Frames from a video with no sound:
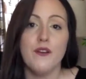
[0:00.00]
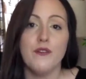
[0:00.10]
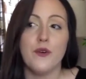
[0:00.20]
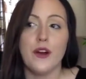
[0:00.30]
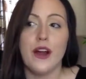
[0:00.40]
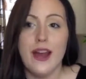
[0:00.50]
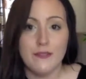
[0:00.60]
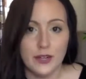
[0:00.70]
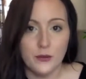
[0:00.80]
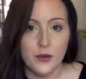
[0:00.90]
for
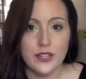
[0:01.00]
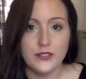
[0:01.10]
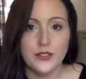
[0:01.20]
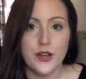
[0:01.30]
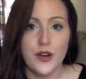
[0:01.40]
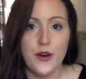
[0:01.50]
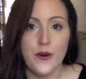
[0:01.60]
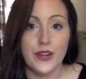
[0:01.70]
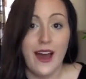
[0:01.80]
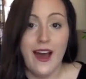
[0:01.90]
everyone.
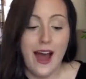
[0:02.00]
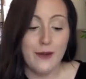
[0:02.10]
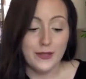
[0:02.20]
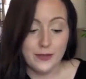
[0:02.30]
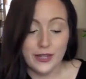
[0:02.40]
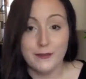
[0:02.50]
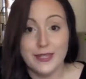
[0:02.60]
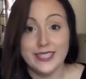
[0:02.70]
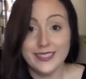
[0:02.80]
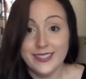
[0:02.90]
So yeah, I would
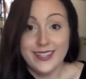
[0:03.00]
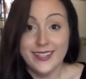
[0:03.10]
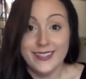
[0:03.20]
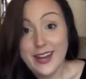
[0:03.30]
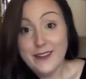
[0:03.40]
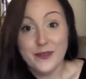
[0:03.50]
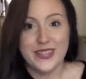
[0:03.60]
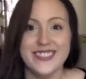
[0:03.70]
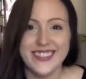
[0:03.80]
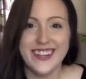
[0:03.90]
recommend it to everyone.
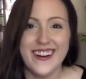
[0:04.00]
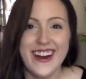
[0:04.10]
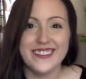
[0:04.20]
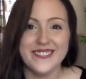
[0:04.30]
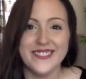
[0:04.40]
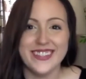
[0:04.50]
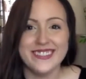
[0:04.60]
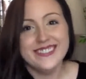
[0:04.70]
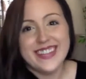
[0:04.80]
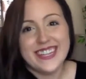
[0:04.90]
All right,
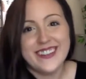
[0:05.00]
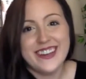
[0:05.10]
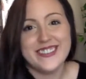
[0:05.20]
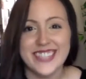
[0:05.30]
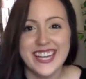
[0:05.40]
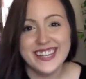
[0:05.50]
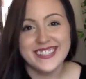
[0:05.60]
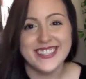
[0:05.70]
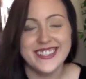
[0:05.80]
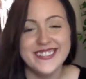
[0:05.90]
well, that's all I have to say.
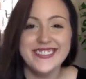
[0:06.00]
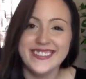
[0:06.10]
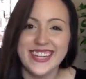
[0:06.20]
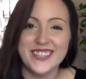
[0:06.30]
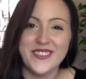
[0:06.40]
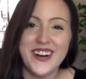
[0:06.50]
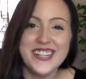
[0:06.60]
So thanks for watching.